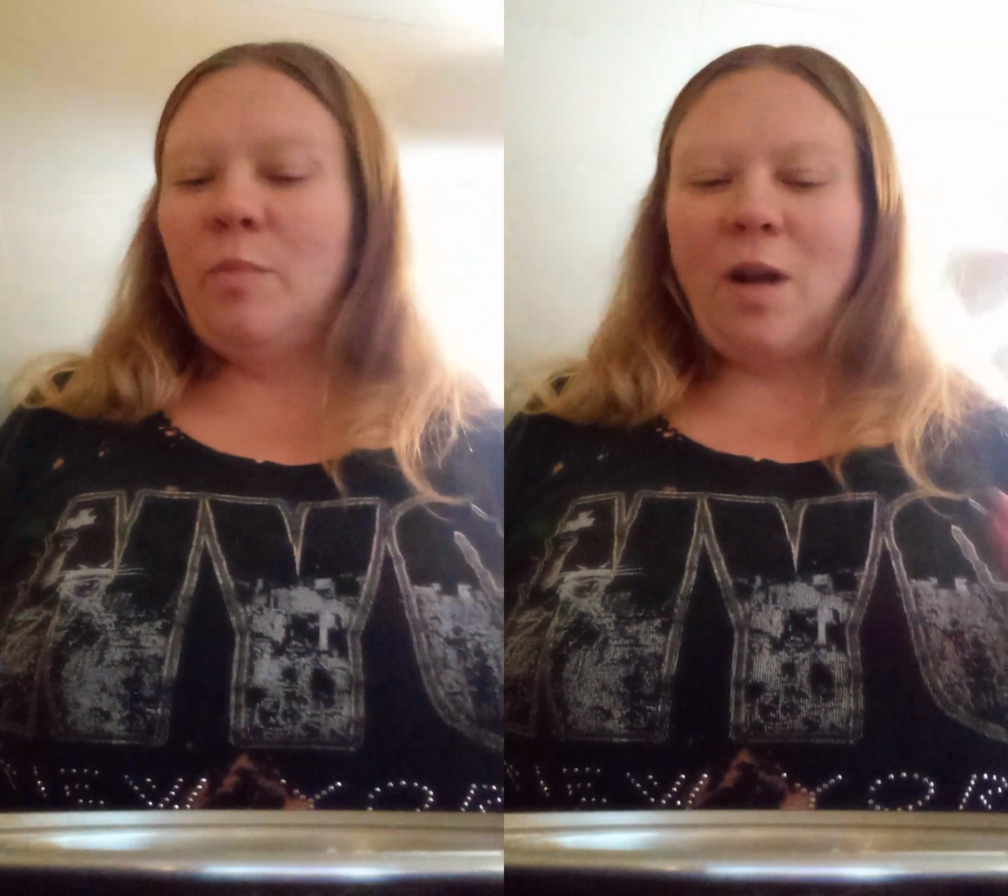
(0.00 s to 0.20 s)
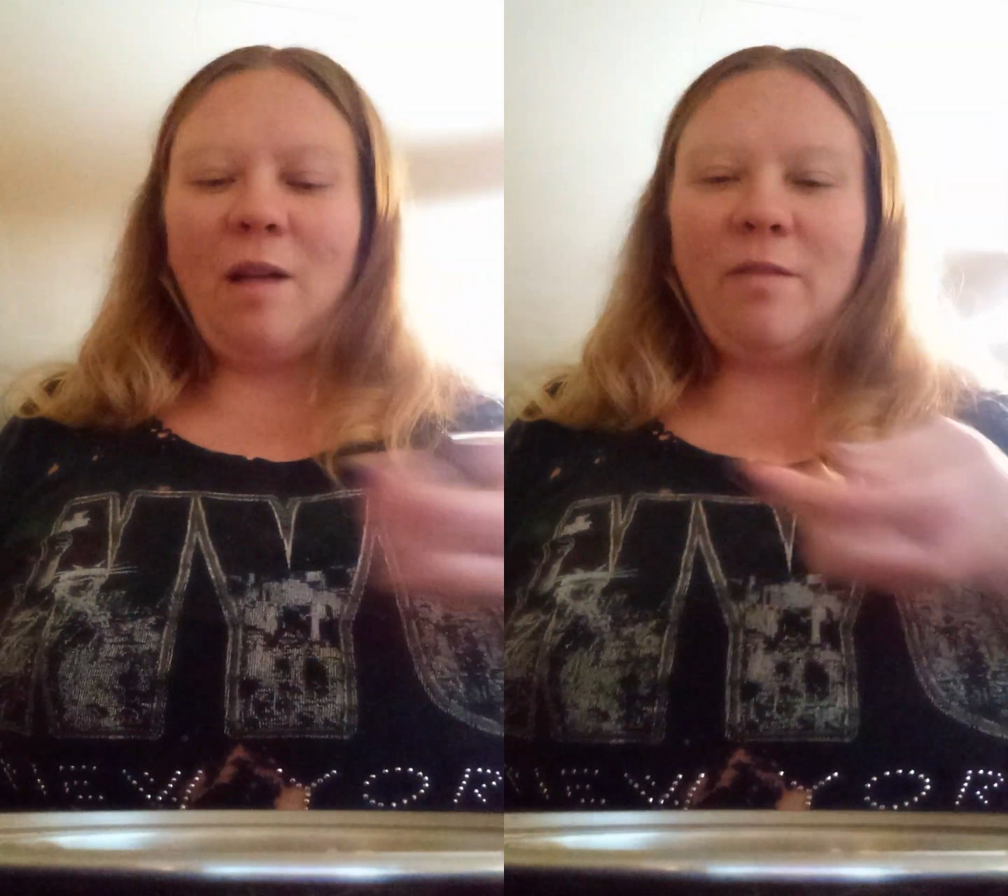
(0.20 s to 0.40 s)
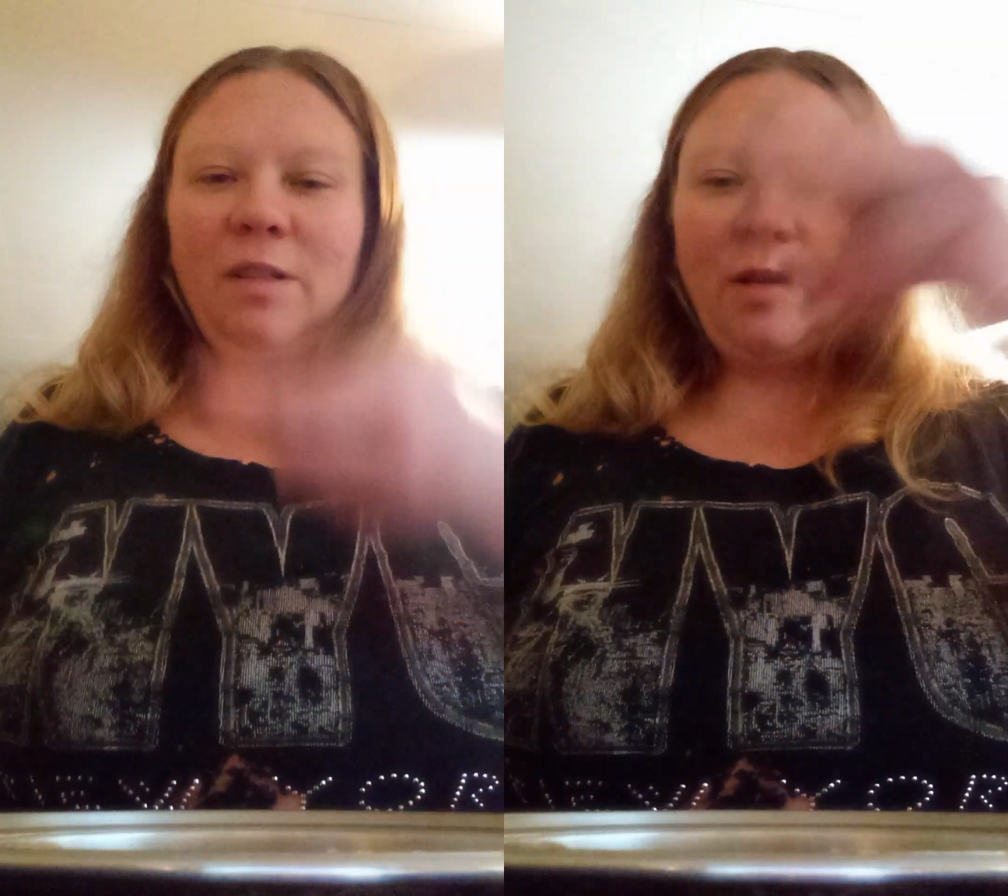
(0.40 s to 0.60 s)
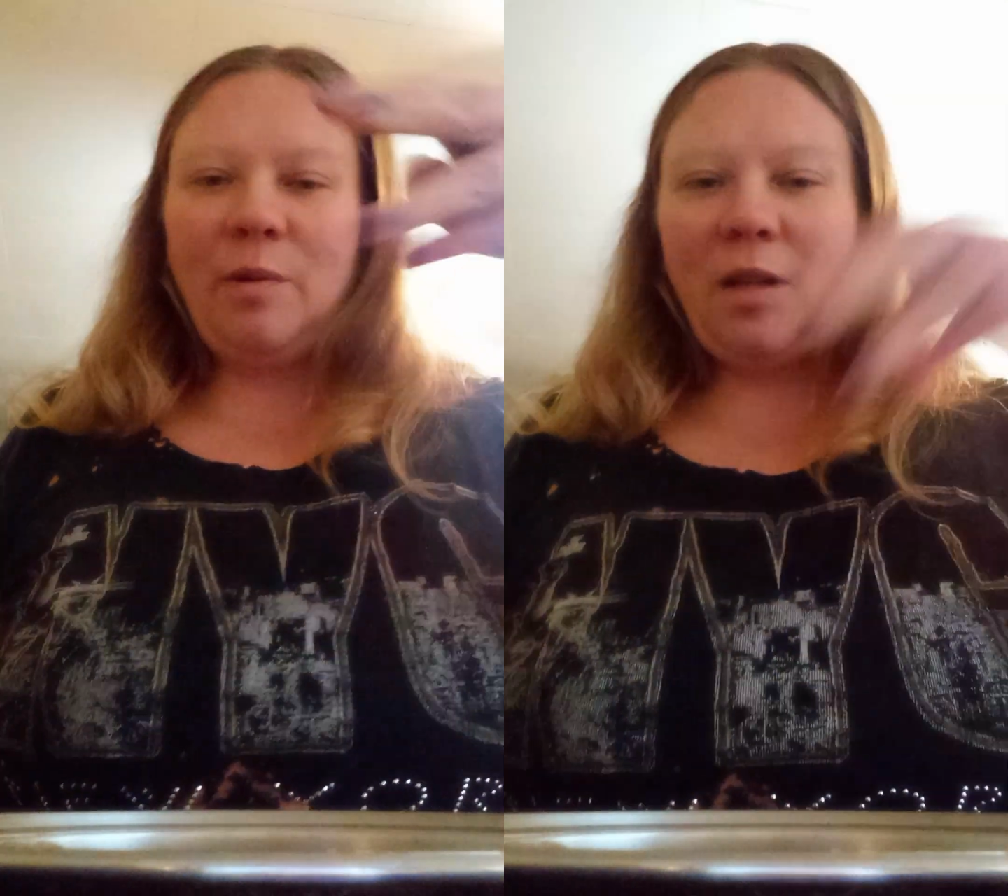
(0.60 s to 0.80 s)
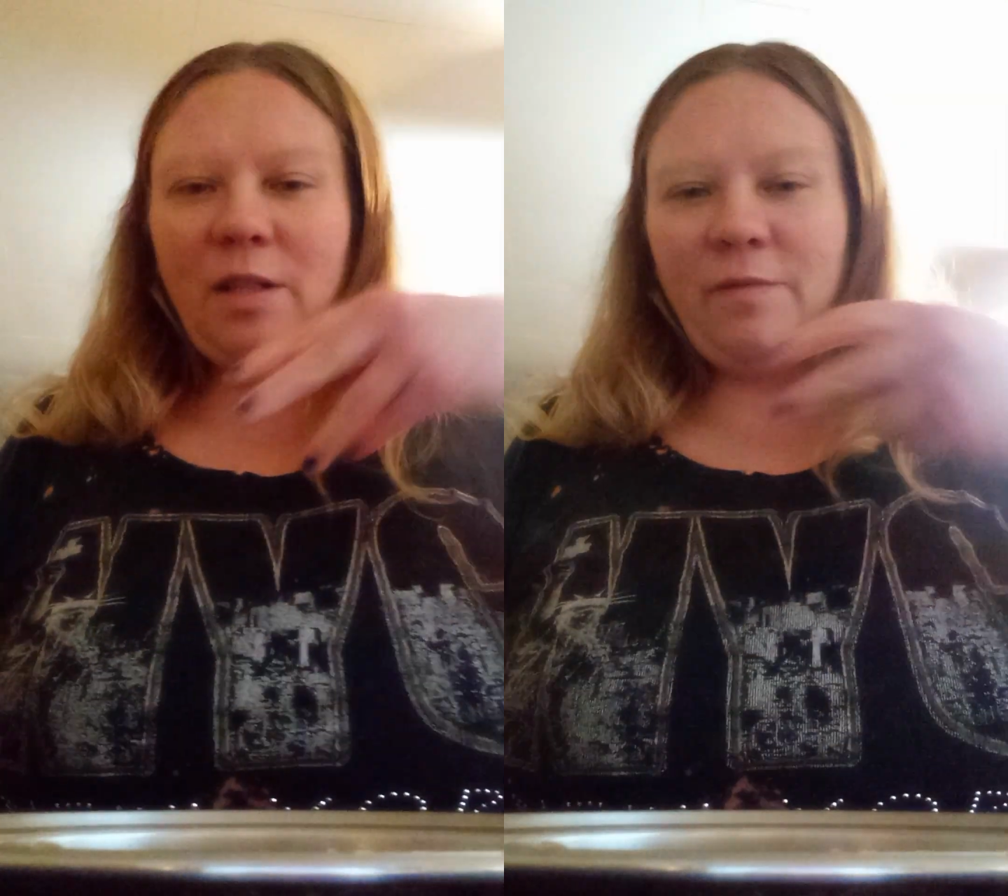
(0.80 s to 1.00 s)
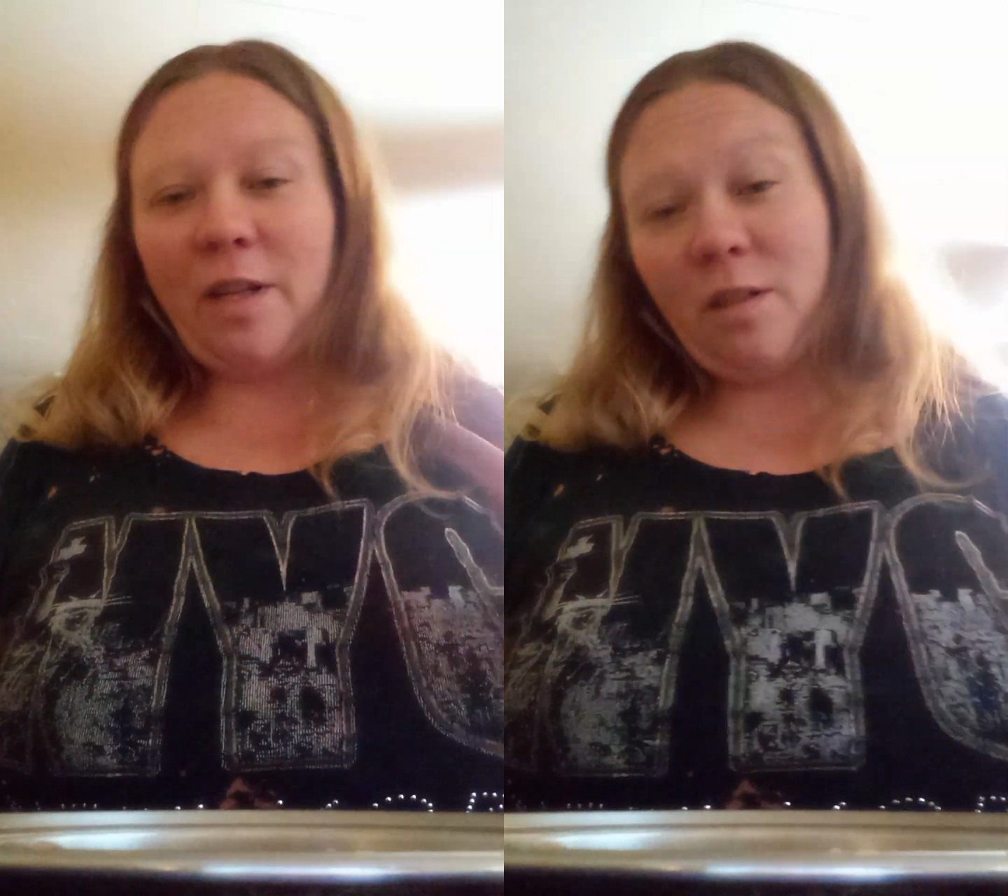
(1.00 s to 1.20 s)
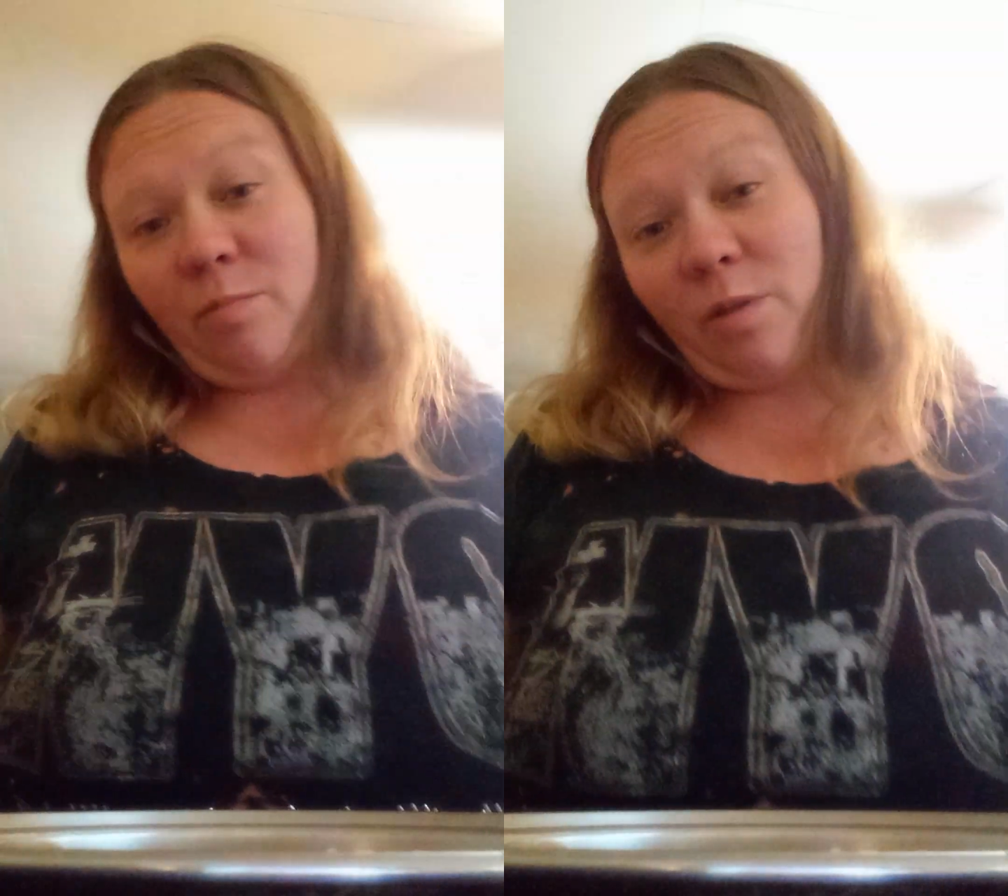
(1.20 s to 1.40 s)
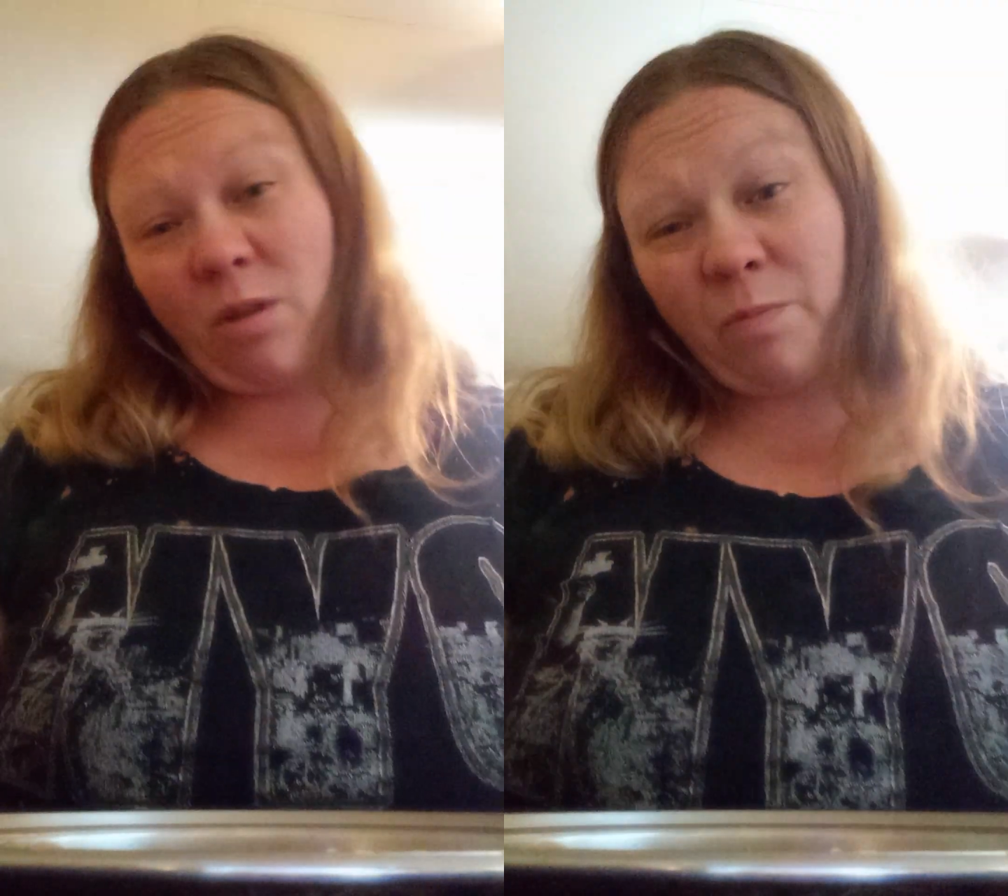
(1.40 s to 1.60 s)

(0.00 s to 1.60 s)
but obviously with all these vegetables,